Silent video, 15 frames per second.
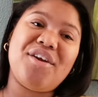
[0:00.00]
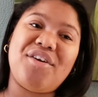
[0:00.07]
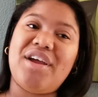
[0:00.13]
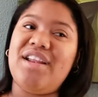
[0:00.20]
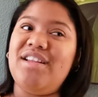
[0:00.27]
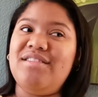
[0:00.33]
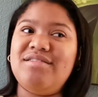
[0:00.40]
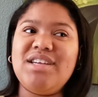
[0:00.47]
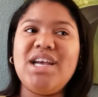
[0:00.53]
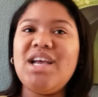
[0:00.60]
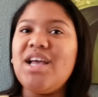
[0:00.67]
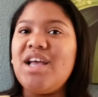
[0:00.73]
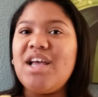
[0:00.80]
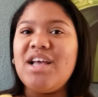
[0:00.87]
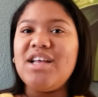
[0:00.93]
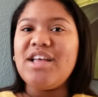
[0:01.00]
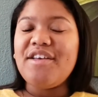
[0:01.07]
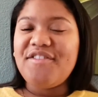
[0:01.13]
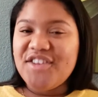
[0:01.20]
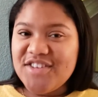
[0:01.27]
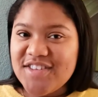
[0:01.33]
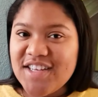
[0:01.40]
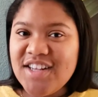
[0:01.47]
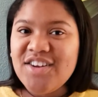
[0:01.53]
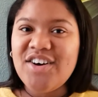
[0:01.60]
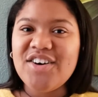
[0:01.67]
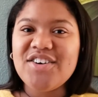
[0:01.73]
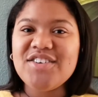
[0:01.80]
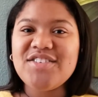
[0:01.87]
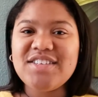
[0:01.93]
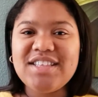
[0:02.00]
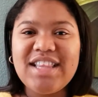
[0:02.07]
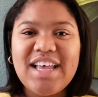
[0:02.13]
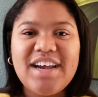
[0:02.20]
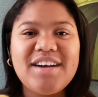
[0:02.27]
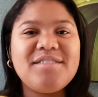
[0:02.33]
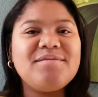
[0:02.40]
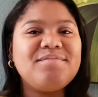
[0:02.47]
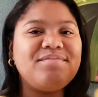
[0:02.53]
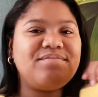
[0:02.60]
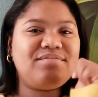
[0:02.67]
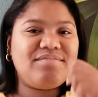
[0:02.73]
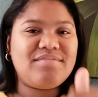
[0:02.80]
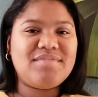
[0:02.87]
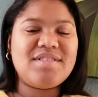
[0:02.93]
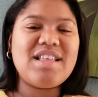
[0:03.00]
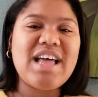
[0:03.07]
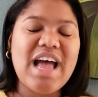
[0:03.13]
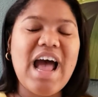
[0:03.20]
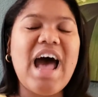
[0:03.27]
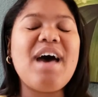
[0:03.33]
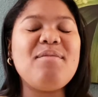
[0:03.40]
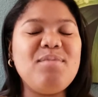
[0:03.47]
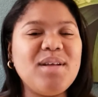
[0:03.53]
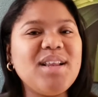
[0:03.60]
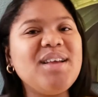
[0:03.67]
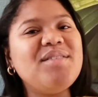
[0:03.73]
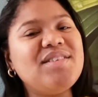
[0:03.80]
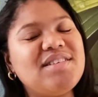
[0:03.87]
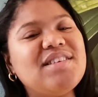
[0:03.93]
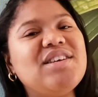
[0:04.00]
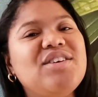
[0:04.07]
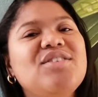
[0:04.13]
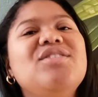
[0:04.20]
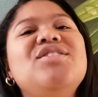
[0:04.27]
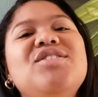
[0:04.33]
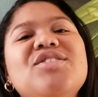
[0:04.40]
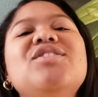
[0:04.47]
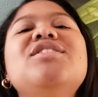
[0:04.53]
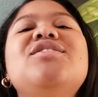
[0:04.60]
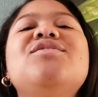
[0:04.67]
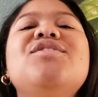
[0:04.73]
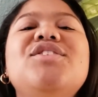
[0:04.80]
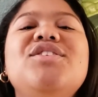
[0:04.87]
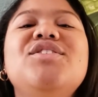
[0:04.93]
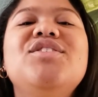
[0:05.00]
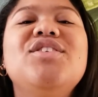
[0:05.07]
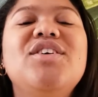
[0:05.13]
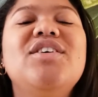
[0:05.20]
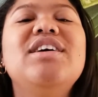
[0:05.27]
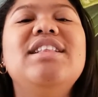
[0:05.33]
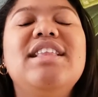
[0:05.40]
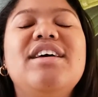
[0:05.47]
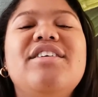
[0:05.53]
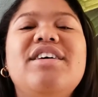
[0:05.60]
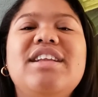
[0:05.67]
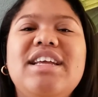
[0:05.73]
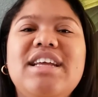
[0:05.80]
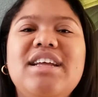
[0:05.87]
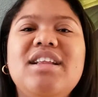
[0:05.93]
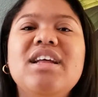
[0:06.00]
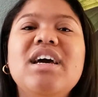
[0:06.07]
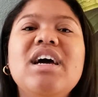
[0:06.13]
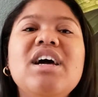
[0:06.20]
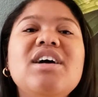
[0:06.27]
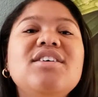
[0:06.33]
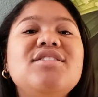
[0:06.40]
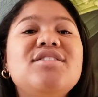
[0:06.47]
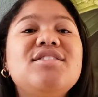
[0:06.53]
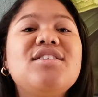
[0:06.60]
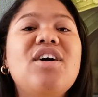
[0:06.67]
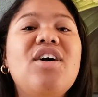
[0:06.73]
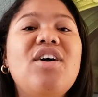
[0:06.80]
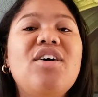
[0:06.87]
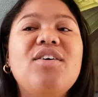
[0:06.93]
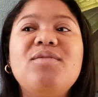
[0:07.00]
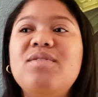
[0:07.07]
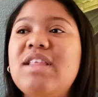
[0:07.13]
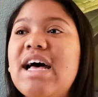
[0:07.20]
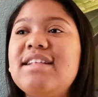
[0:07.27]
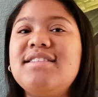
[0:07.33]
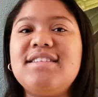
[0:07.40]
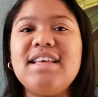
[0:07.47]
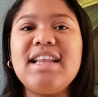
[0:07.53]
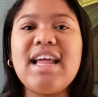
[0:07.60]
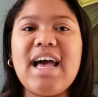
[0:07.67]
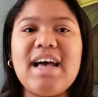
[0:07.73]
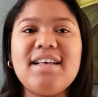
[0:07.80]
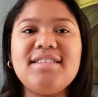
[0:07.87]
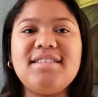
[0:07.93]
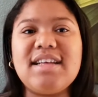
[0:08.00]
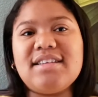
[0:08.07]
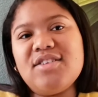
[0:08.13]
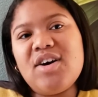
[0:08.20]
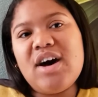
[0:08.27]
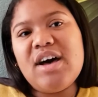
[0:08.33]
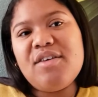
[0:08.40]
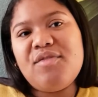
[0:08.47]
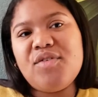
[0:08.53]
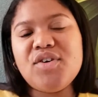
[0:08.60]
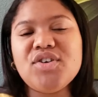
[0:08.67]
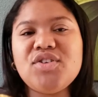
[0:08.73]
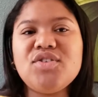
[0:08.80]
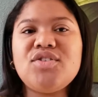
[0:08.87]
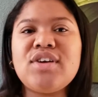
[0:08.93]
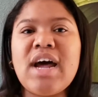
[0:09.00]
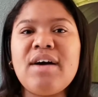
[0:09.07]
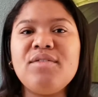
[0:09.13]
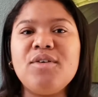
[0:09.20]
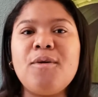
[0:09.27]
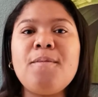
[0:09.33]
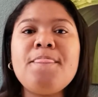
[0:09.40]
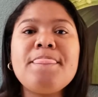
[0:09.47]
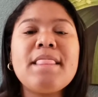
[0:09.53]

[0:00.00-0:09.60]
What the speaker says: And if you see locals in there, I believe it's a good choice for you to go in there and eat. So that's it, guys. That's how I afford to travel.